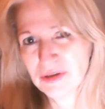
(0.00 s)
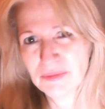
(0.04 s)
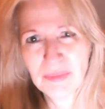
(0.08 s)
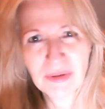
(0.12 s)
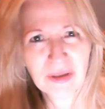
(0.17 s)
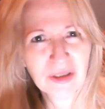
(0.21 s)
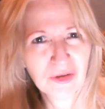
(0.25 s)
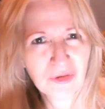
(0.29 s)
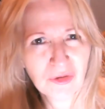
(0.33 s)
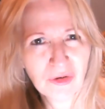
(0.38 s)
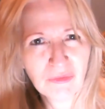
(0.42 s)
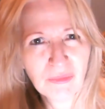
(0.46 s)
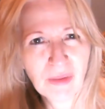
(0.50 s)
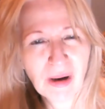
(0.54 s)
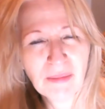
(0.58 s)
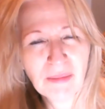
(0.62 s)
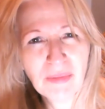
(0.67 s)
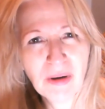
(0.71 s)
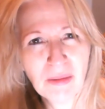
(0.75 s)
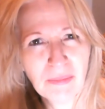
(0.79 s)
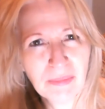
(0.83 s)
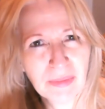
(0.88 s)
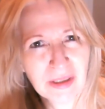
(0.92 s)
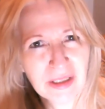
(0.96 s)
picture of my
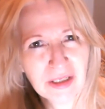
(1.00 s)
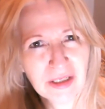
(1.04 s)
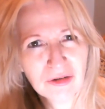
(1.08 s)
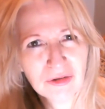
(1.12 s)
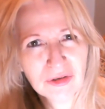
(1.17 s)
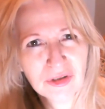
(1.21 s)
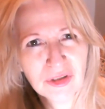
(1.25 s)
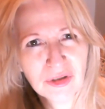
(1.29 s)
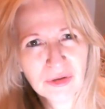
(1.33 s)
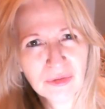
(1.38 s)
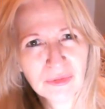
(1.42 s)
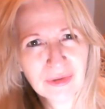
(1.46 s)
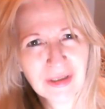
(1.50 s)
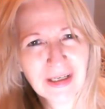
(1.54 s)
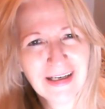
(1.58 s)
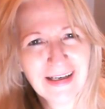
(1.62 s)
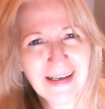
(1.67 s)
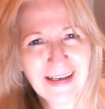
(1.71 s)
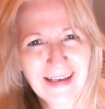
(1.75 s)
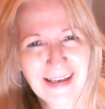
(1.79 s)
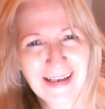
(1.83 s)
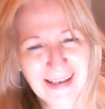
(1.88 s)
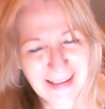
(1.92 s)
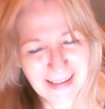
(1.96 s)
puppy here soon
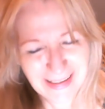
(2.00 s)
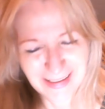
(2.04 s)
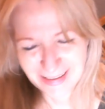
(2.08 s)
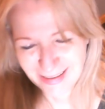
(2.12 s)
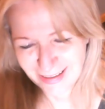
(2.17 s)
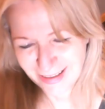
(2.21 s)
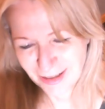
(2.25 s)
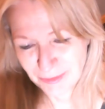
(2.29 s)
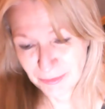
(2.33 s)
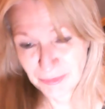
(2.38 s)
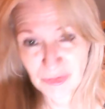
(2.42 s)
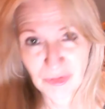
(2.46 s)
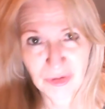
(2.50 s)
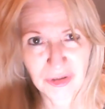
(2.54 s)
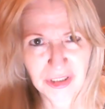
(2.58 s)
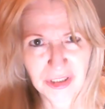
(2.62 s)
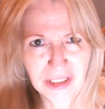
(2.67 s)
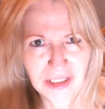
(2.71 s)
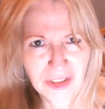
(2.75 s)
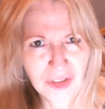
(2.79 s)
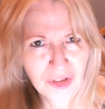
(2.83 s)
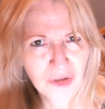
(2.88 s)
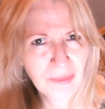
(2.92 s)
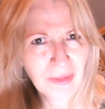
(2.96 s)
before she
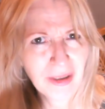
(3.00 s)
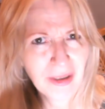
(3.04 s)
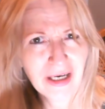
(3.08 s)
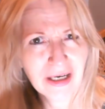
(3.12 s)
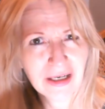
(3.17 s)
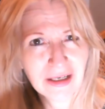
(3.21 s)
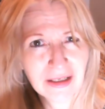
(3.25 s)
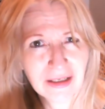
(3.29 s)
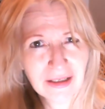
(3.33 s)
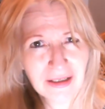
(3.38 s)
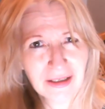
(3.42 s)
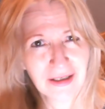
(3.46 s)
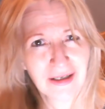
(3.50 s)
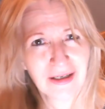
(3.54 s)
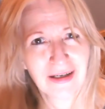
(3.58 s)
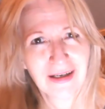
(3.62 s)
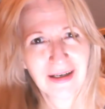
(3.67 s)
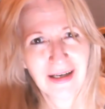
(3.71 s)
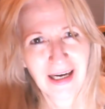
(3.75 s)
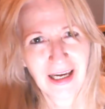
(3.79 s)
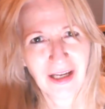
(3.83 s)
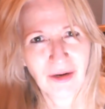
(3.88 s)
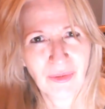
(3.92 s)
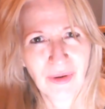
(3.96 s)
gets too big.
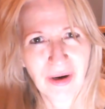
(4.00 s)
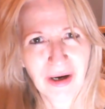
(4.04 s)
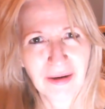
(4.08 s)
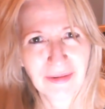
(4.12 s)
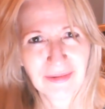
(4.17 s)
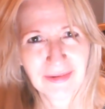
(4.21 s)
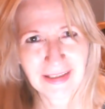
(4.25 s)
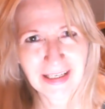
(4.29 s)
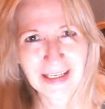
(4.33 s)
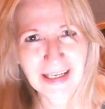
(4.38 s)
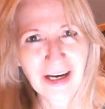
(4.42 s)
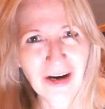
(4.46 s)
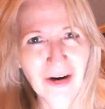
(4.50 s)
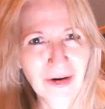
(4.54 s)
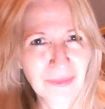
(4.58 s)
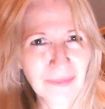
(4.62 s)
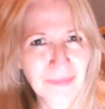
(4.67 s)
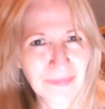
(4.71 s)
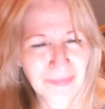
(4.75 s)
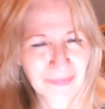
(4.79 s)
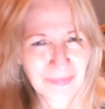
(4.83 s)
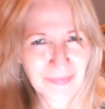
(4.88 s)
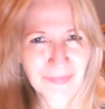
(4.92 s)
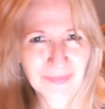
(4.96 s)
Anyway, take care.
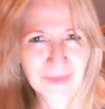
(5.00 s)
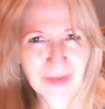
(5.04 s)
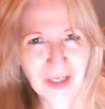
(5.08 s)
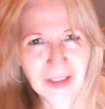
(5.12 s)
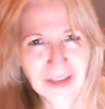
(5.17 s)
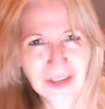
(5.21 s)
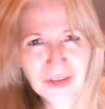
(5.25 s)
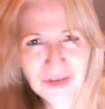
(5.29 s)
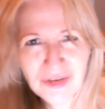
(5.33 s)
Talk to you